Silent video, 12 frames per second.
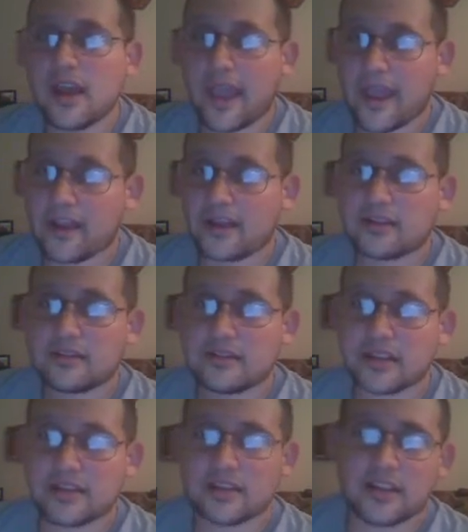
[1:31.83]
and
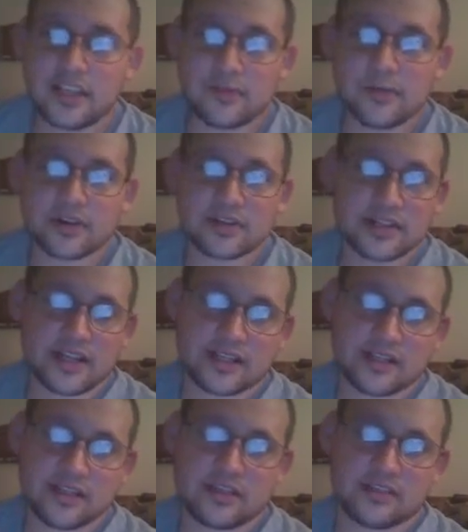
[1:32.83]
that the keyboard is
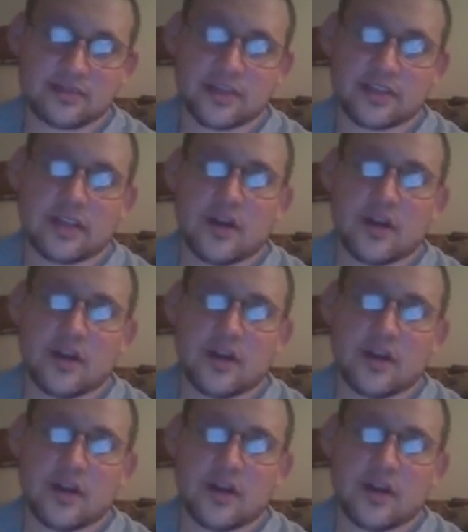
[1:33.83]
connected into it.